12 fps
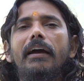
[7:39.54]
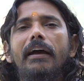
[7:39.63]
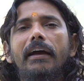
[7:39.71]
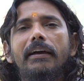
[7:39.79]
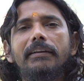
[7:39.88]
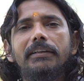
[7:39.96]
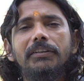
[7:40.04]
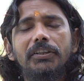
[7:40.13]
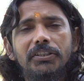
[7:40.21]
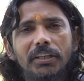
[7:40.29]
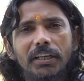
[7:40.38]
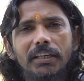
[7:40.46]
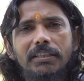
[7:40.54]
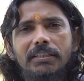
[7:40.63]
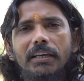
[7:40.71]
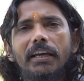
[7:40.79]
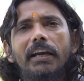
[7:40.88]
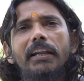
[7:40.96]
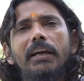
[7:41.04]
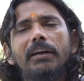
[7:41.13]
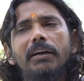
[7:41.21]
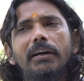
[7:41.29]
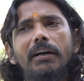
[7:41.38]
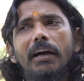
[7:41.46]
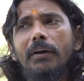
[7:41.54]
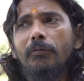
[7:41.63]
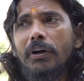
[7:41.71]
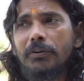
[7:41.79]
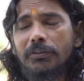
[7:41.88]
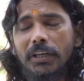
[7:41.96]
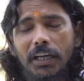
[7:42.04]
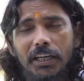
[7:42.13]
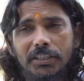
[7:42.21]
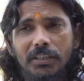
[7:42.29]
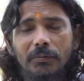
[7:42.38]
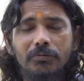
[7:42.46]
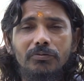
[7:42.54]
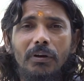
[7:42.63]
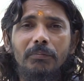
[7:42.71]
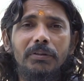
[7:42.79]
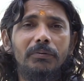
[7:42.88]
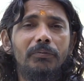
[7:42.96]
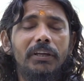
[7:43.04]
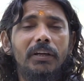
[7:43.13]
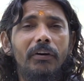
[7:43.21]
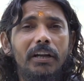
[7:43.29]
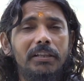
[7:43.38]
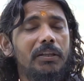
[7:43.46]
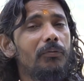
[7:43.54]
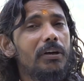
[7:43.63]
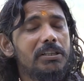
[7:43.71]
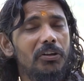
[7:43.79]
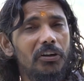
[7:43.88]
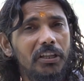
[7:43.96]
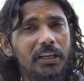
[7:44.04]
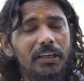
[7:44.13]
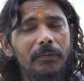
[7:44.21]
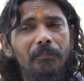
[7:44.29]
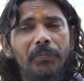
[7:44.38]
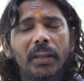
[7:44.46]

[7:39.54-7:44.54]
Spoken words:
and in Rishikesh again I went to the ashram. Swami Vedabharati was not there.